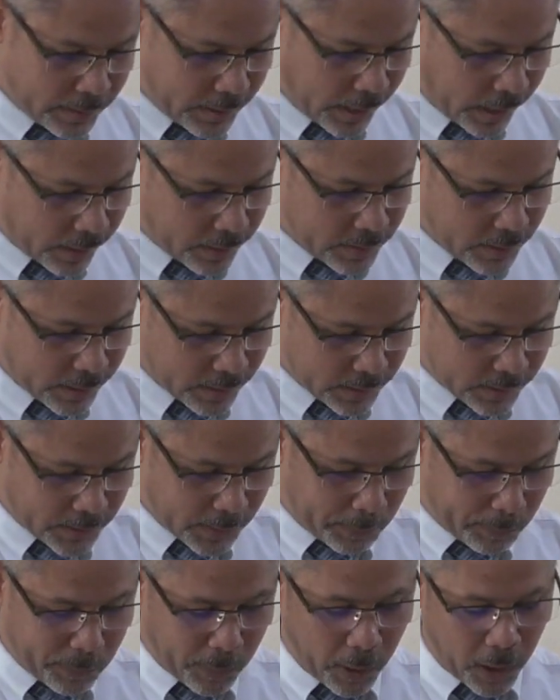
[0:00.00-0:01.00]
tells us the
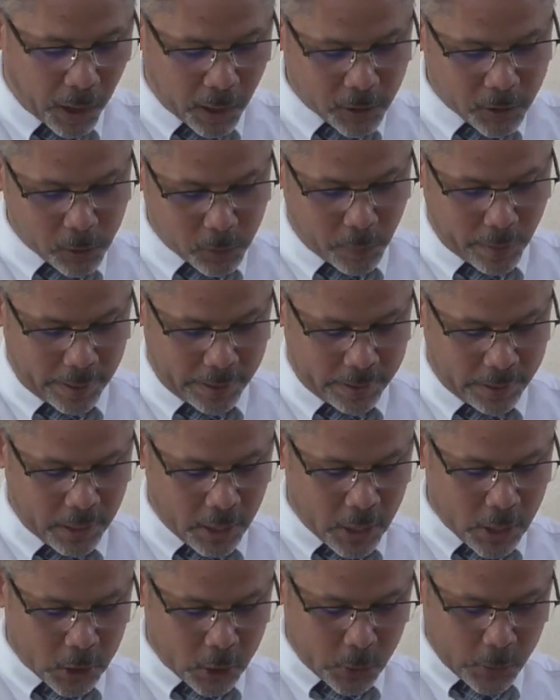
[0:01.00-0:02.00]
pathway
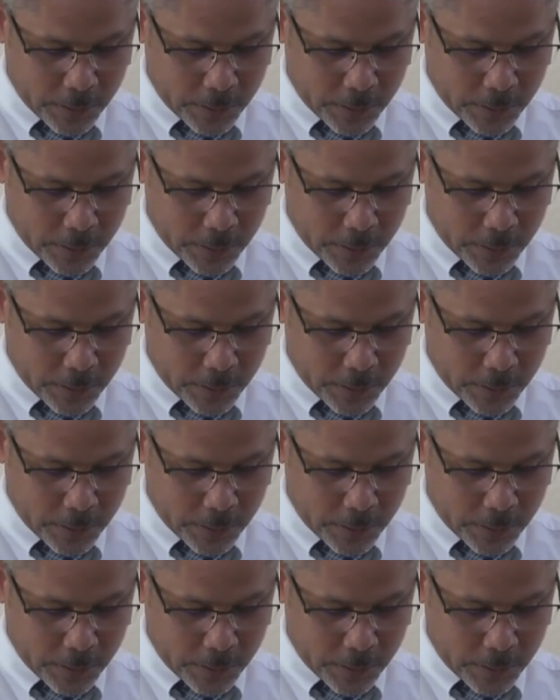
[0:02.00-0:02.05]
to